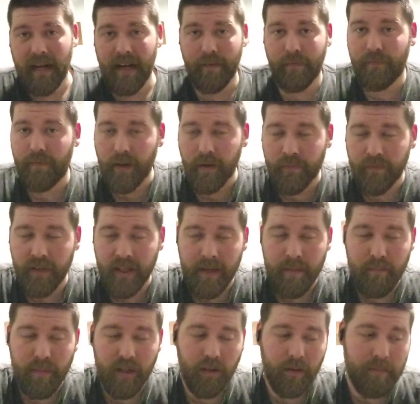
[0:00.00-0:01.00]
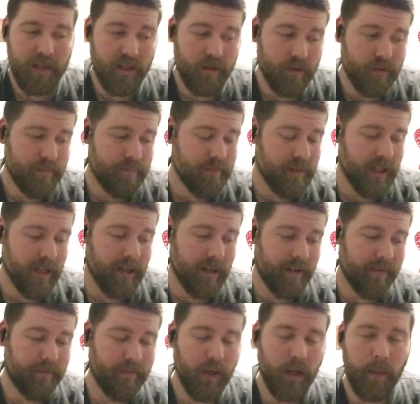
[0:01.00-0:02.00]
by 50 millimeter
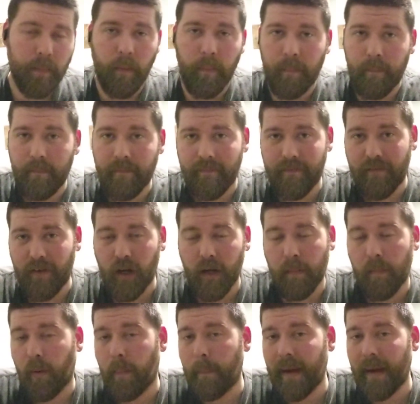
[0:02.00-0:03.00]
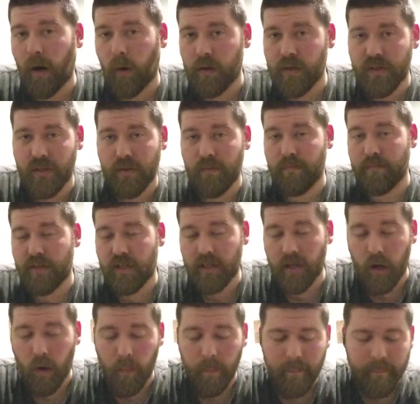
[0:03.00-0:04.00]
variable power zoom
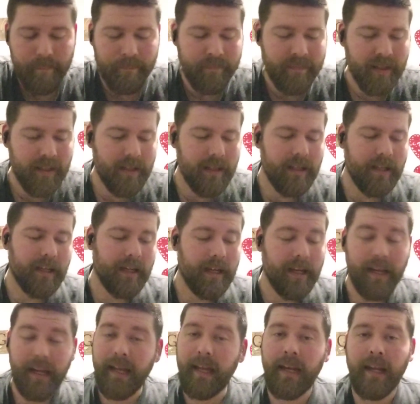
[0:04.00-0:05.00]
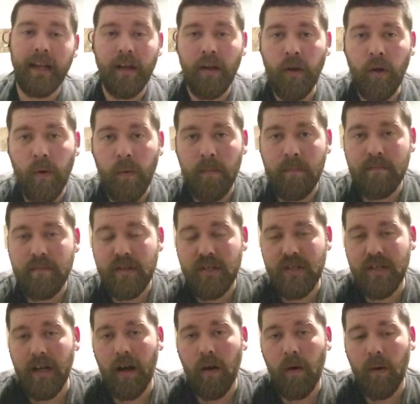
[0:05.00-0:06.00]
scope. Anywho,
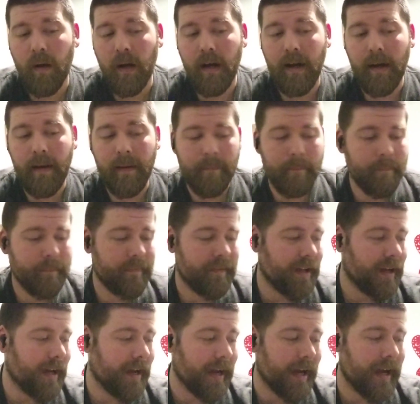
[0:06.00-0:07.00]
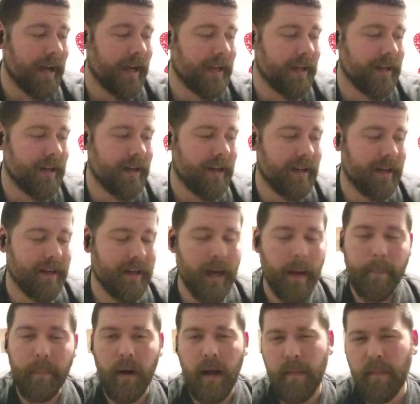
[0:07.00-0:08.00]
so
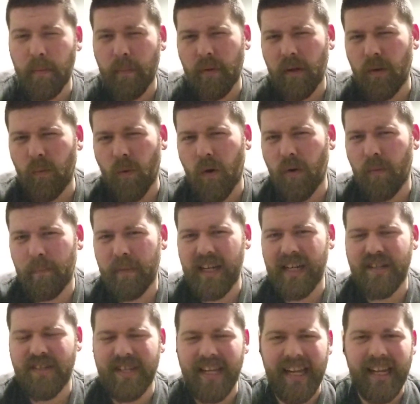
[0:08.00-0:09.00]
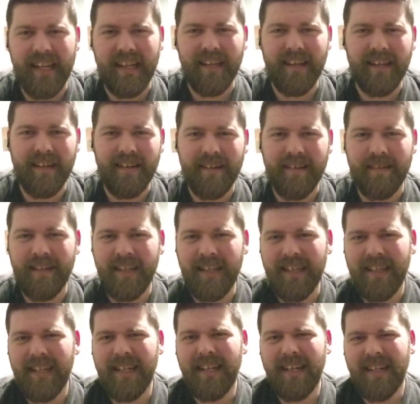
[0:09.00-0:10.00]
I probably won't be taking
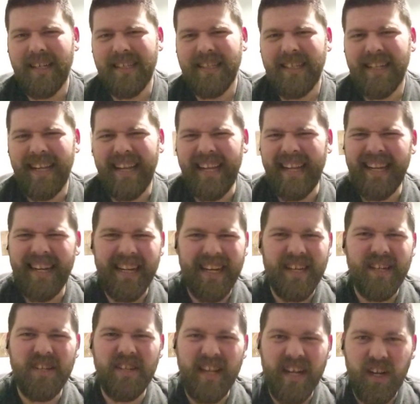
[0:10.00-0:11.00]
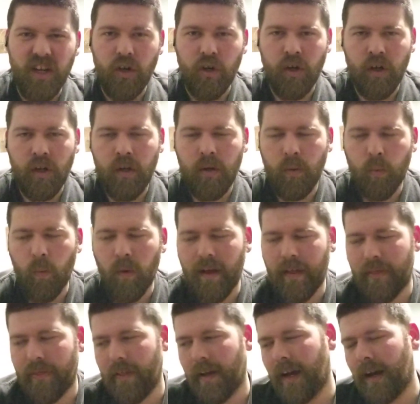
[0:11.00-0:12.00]
any deer
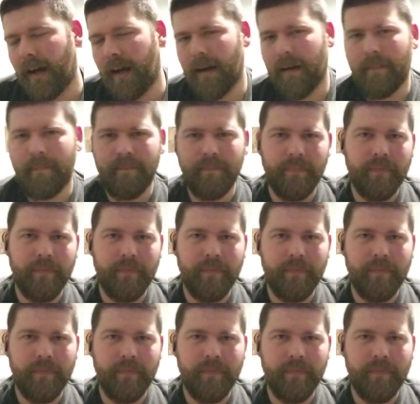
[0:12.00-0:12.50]
with the